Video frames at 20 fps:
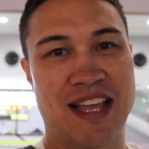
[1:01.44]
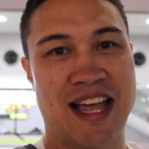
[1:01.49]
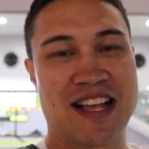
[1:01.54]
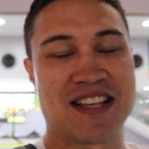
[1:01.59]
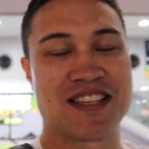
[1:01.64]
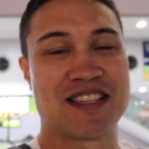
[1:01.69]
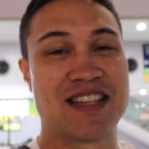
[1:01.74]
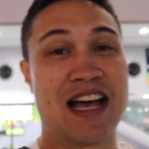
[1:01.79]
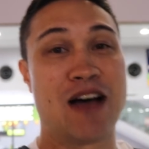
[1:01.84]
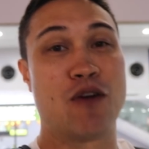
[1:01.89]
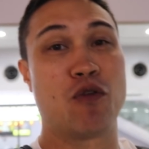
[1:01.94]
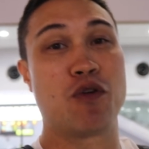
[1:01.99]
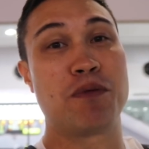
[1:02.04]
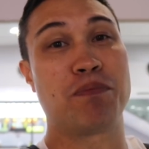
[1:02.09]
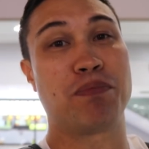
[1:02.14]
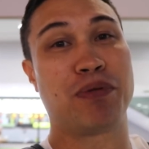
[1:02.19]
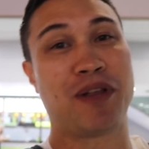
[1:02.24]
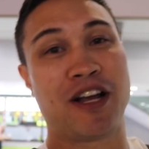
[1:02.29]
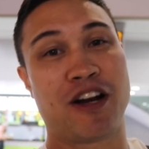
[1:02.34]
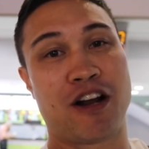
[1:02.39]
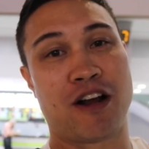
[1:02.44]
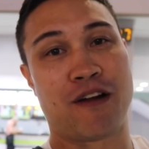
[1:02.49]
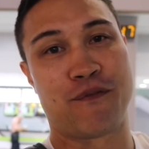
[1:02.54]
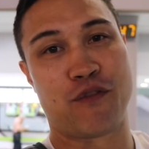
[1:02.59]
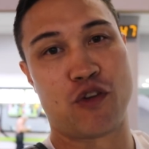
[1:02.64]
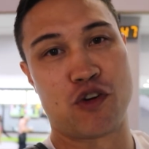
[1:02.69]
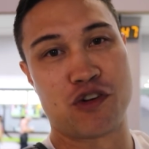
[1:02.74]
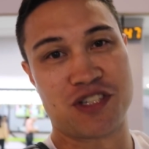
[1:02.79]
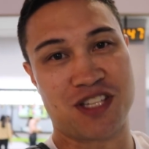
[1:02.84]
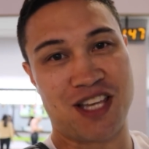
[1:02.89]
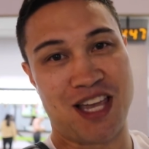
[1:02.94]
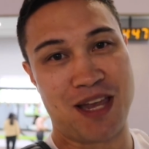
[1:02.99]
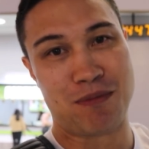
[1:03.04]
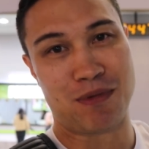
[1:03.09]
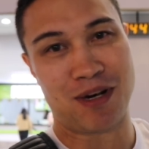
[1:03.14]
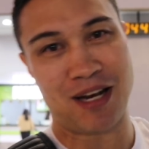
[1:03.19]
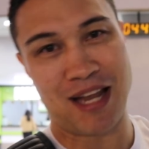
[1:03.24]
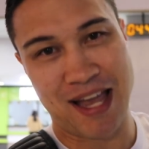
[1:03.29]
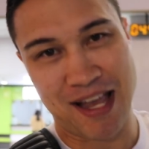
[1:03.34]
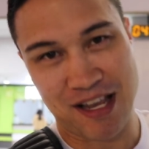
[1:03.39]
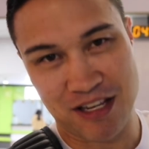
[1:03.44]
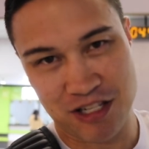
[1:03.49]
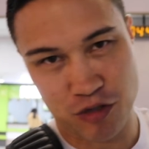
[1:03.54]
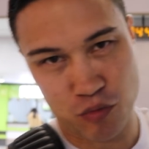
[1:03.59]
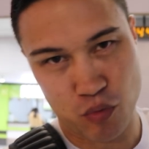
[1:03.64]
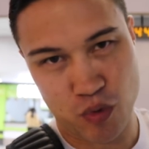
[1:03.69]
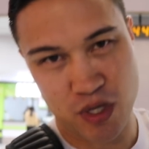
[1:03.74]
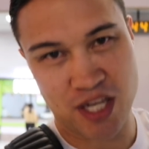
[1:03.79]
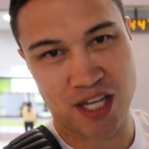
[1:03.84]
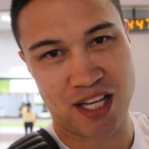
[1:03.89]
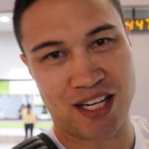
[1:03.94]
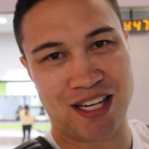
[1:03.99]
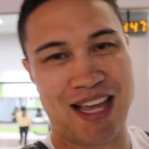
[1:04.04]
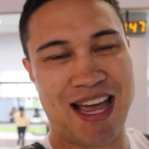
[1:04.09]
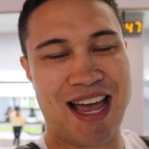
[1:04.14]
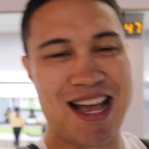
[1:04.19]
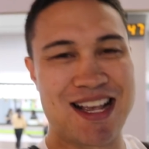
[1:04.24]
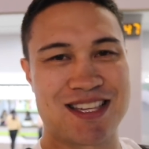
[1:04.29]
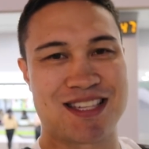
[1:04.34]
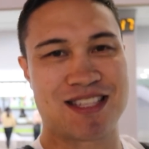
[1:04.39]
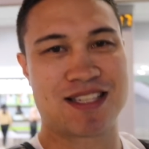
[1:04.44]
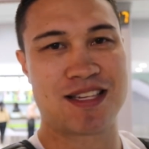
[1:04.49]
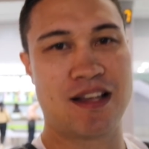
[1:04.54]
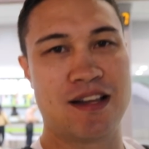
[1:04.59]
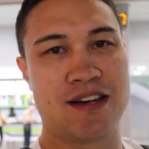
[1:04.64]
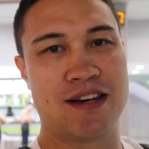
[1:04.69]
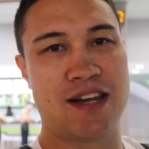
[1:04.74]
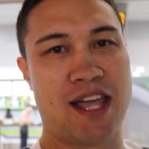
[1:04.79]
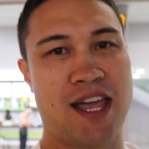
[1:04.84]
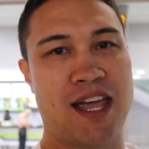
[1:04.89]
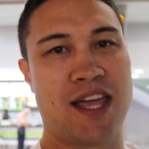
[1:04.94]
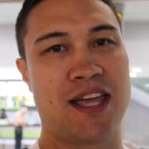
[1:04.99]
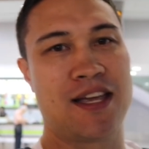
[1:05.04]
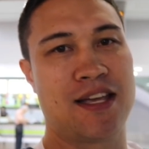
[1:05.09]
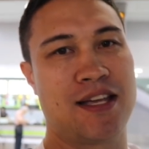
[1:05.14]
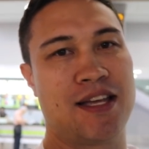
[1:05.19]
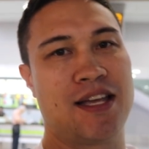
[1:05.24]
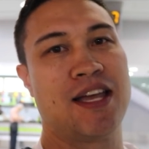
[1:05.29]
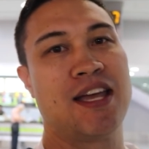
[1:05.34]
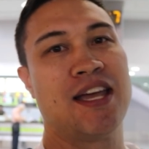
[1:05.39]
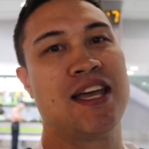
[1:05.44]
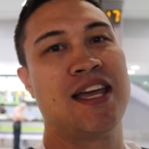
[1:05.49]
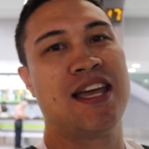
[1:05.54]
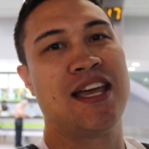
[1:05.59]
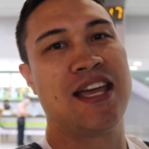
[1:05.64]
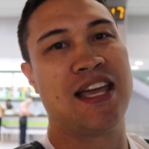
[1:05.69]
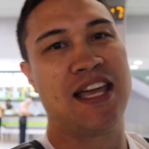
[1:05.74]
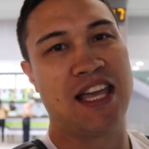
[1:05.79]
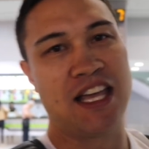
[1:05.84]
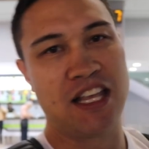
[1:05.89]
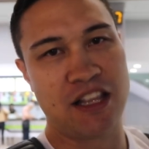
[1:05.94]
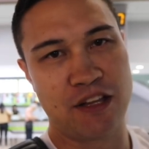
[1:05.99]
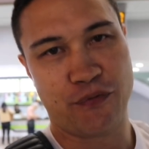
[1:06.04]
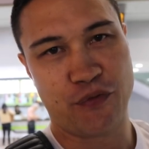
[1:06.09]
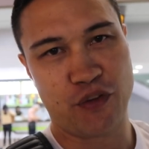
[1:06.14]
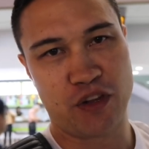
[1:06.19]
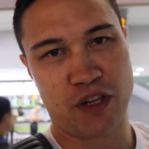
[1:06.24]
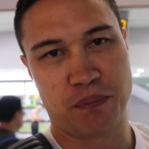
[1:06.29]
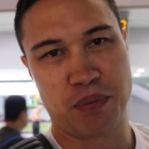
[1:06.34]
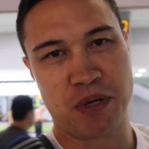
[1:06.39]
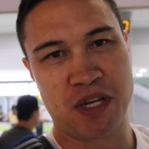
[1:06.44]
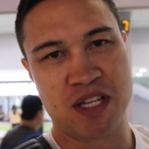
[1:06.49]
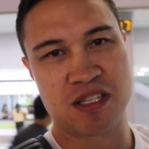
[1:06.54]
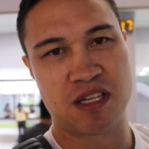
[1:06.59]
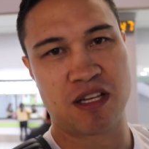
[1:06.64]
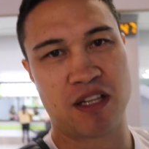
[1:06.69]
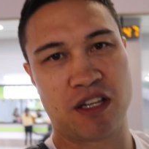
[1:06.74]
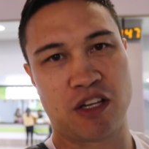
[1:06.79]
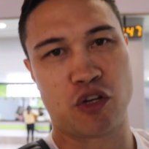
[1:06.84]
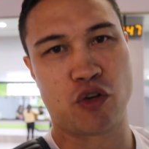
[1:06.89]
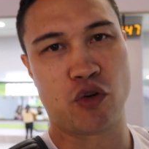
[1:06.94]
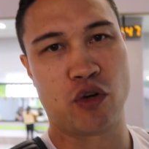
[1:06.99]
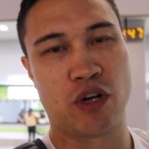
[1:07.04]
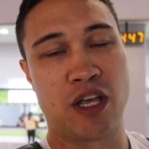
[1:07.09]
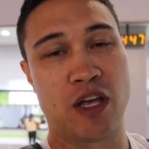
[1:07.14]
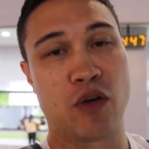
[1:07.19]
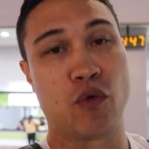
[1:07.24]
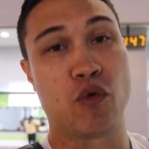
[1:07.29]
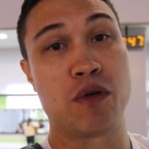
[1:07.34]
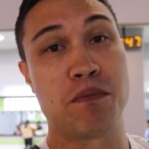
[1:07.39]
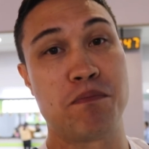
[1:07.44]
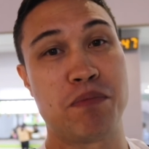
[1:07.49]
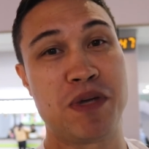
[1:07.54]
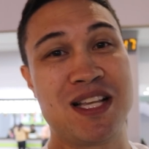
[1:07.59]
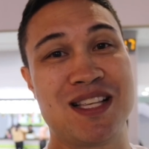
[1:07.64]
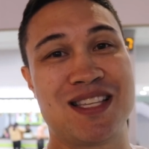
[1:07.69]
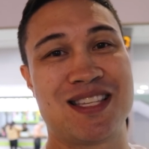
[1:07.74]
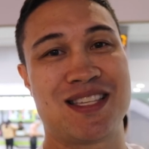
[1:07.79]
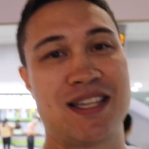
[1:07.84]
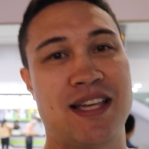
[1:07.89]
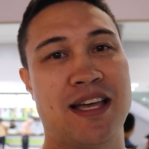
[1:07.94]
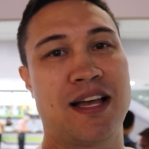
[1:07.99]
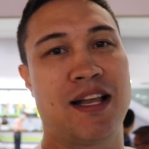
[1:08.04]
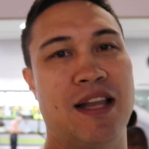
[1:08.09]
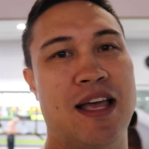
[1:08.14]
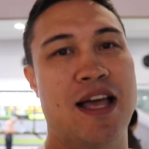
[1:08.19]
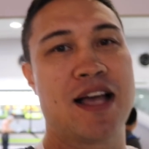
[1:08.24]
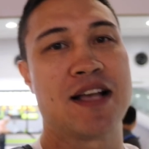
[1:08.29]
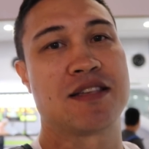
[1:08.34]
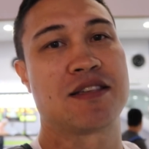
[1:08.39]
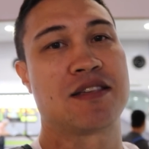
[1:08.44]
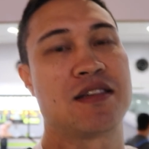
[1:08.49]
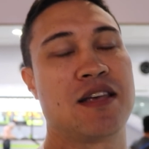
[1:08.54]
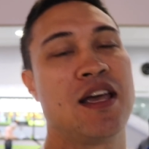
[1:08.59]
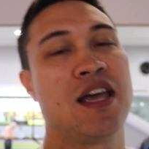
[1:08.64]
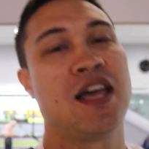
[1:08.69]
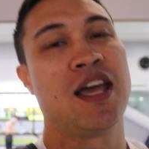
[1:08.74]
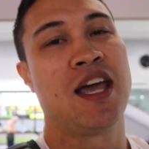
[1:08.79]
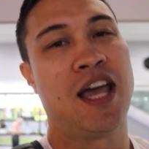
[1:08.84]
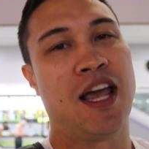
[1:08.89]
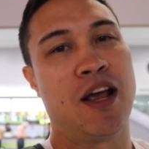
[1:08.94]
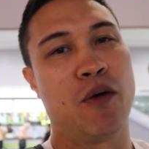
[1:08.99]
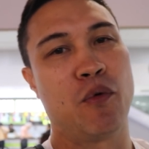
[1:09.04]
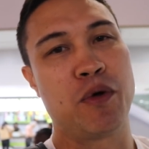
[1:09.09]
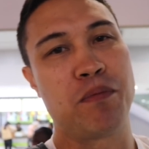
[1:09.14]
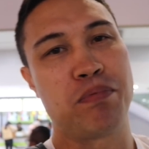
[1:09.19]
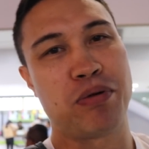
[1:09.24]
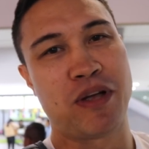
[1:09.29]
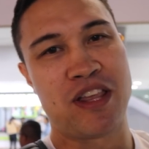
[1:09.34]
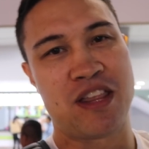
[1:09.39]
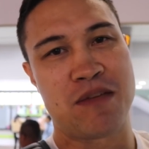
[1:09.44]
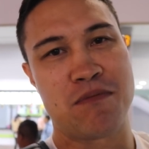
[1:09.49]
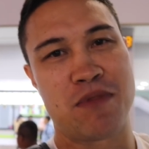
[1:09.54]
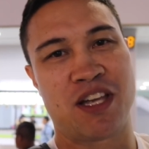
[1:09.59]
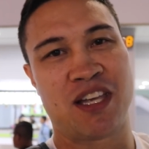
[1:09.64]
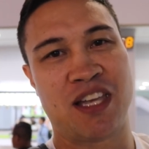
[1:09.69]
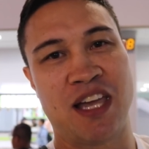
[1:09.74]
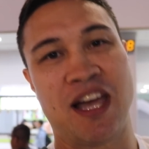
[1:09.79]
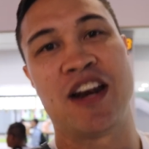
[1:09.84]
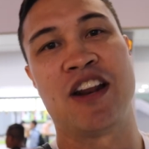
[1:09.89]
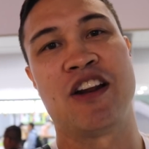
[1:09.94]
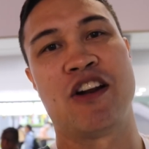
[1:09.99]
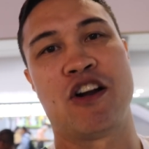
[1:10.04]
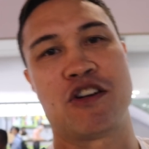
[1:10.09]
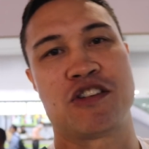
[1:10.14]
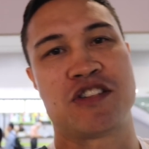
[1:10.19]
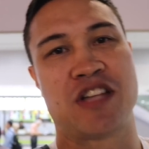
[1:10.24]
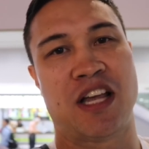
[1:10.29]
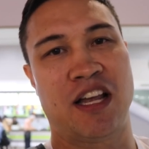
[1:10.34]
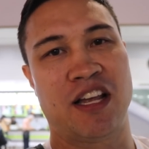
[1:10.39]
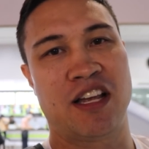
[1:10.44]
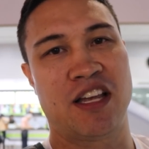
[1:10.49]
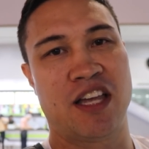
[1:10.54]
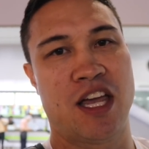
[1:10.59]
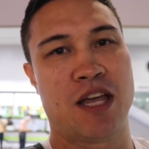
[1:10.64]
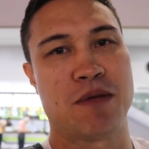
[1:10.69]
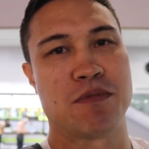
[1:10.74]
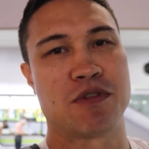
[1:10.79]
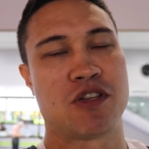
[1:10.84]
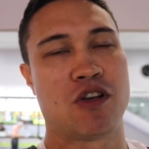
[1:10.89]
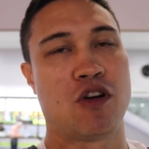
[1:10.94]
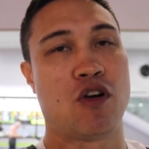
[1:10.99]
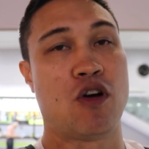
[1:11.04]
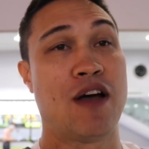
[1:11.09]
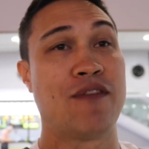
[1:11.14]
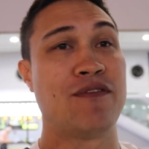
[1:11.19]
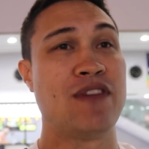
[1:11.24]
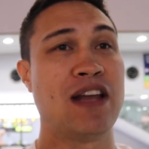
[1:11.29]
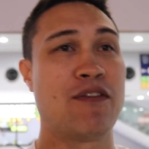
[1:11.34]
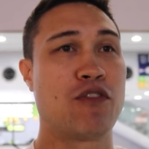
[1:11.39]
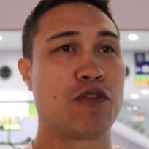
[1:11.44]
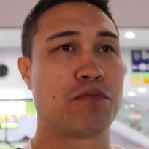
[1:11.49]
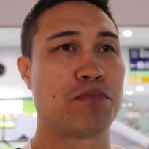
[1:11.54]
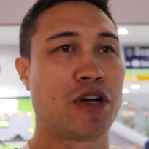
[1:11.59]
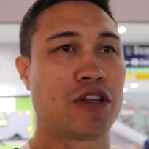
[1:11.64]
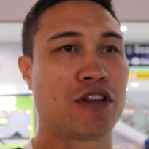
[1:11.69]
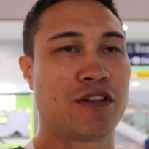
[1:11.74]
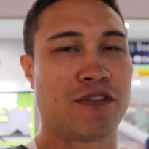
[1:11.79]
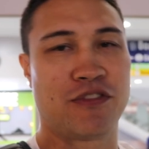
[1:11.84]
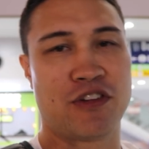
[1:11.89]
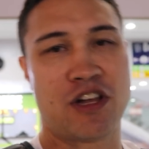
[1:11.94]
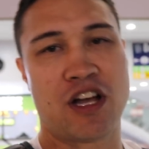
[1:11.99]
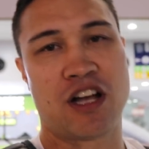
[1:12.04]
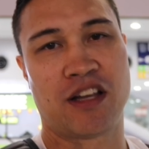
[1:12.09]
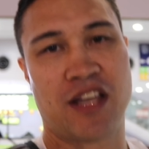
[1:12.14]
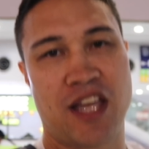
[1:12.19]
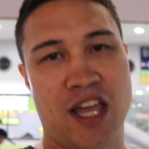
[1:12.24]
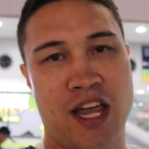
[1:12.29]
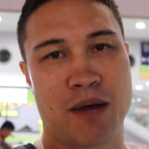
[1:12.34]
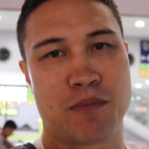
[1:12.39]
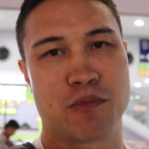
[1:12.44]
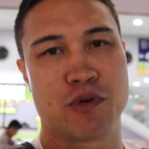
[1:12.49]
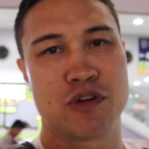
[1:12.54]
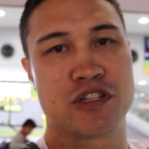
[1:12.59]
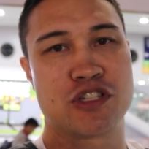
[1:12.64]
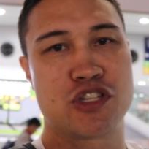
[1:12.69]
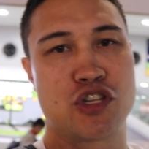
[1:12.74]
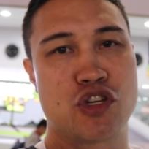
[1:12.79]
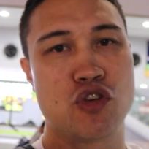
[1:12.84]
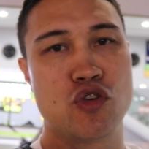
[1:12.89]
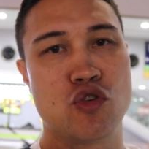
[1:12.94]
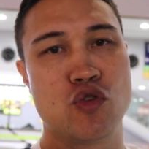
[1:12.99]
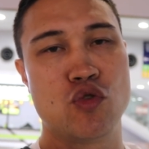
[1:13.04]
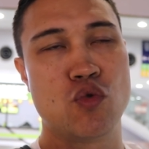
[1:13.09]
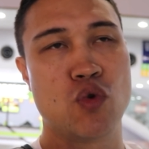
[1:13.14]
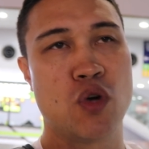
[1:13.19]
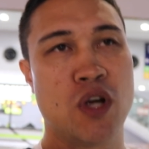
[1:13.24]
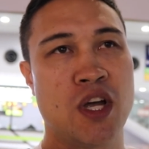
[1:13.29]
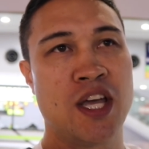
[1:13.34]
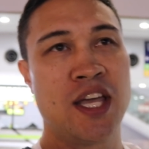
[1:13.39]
S. Now, we played our first game last week, last Sunday, in the Philippines, in Laguna, and we beat C L S, and we play them again in our second game. So I've never brought the vlog camera to